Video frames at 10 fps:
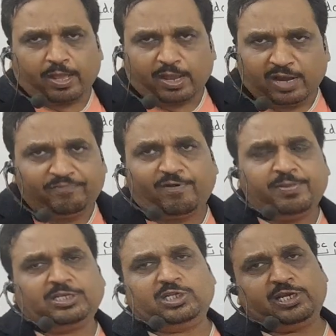
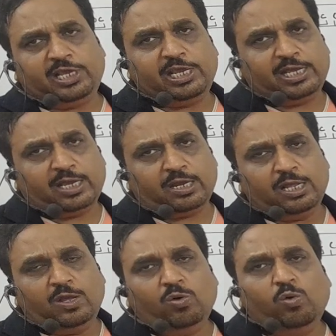information here.
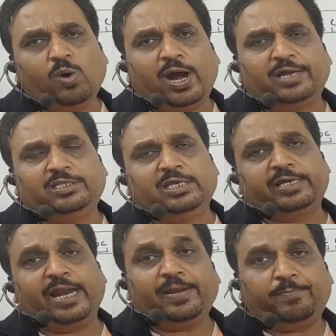Who are the
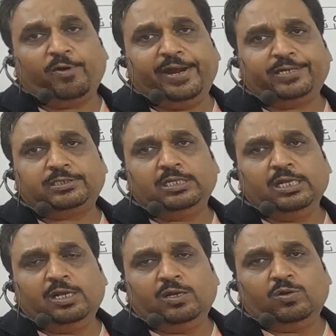great poets
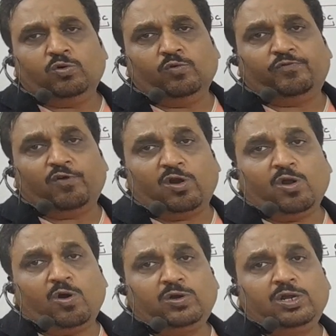who
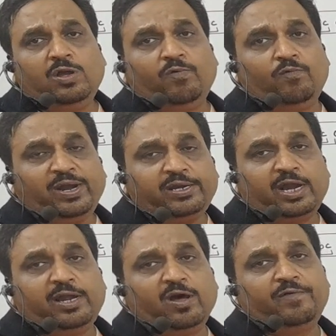followed what
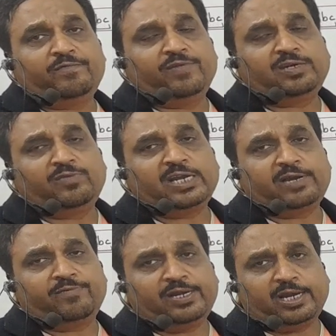kind of
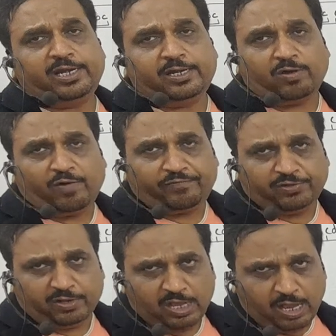
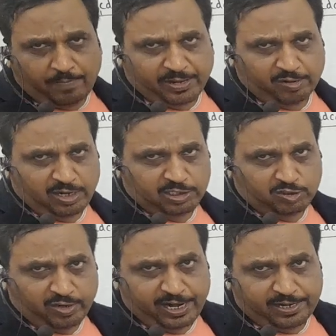particular
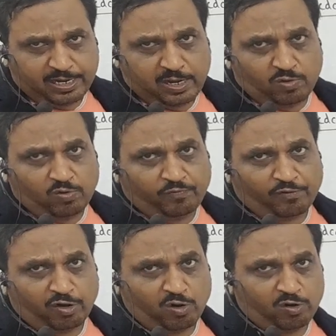sonnet, who
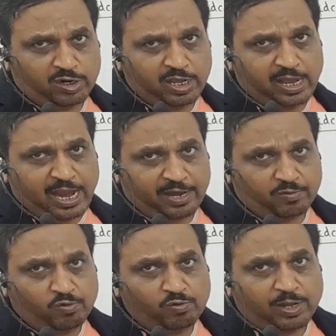followed and
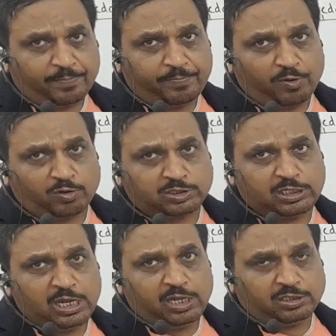who
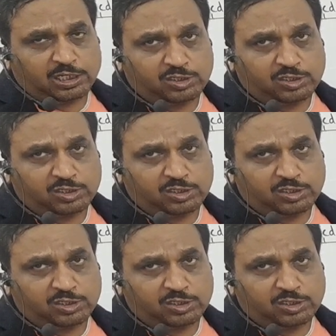composed the